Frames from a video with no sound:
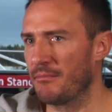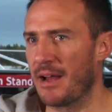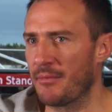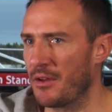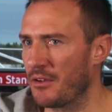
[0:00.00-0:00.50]
and
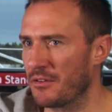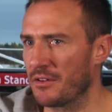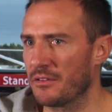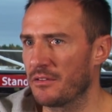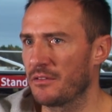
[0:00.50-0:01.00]
Mama
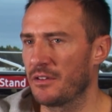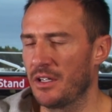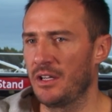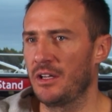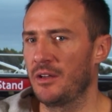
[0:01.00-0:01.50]
and
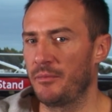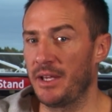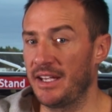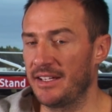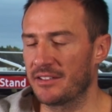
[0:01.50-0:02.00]

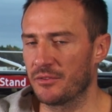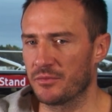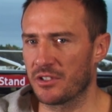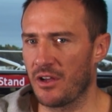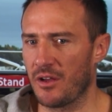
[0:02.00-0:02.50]
Beats
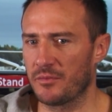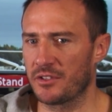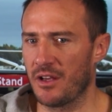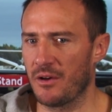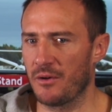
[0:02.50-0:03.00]
up top.
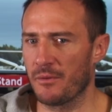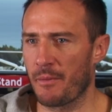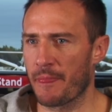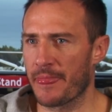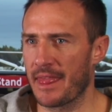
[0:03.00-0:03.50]
So,
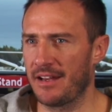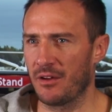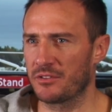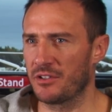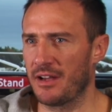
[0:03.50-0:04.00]
you
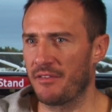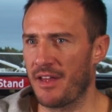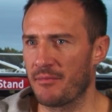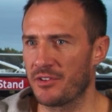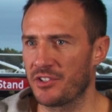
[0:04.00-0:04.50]
know, to have
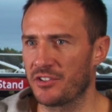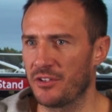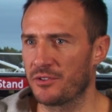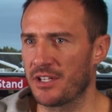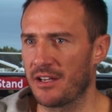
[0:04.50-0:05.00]
them as your
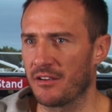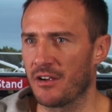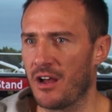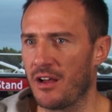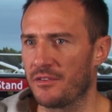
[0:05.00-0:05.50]
two centre
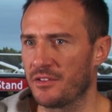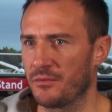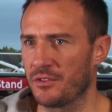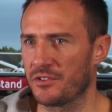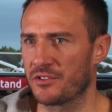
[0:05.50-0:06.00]
halves,
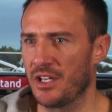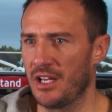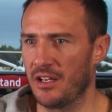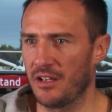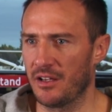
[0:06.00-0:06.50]
it
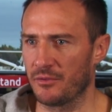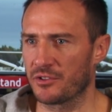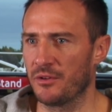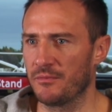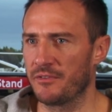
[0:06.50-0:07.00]

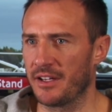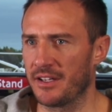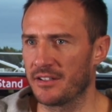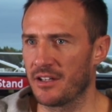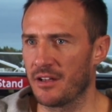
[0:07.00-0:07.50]
was comforting
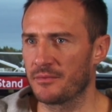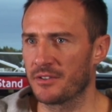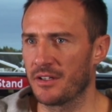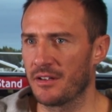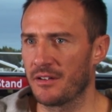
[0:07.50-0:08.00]
at times.